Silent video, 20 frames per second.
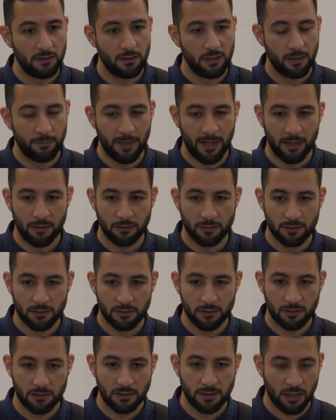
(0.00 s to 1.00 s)
about
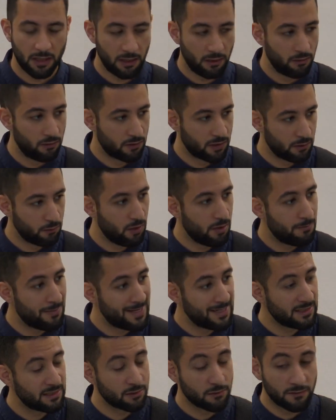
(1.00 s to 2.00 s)
dialogue and what
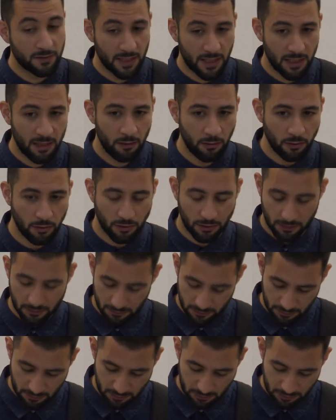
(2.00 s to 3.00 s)
manners of dialogue
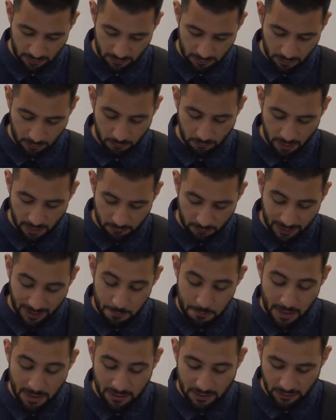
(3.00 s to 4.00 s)
the Quran
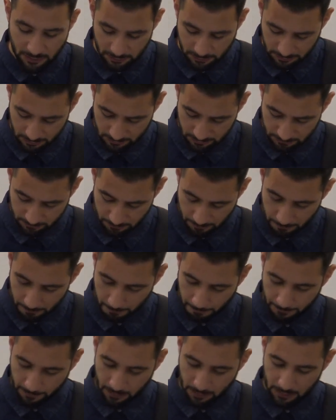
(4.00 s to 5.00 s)
recommends us
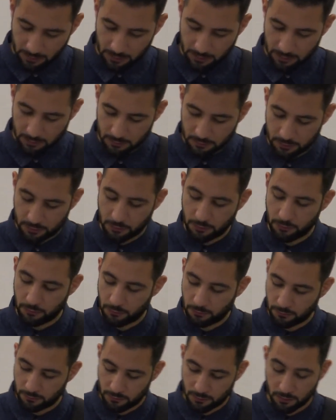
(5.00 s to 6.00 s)

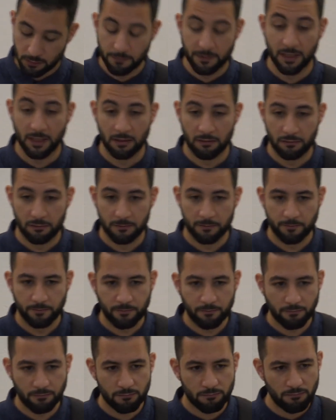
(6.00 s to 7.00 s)
to observe.
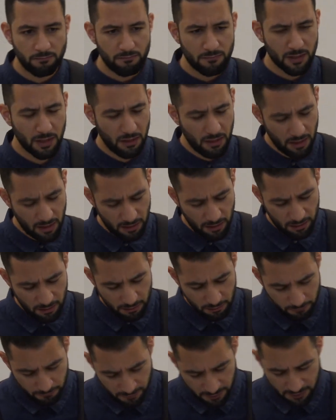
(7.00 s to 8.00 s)

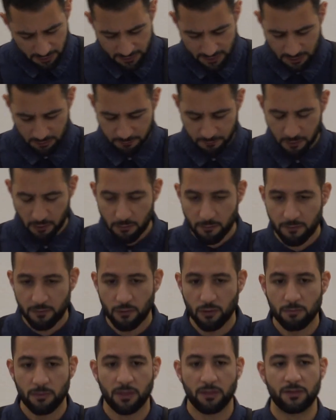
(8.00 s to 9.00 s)
First and
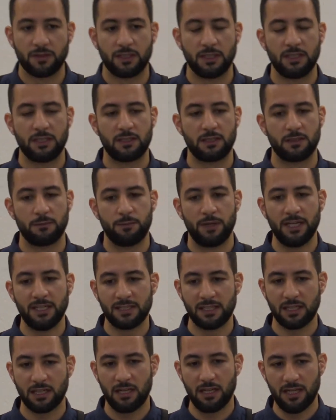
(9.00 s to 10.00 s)
foremost is
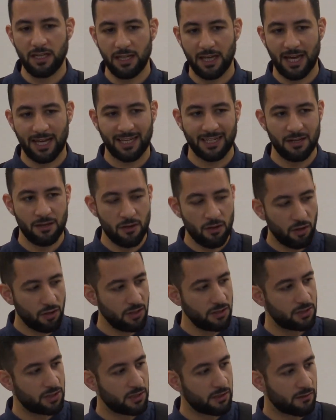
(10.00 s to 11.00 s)
basically
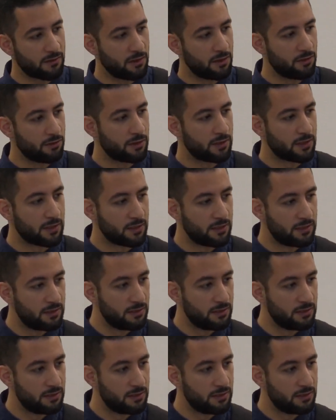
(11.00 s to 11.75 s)
acknowledging the other.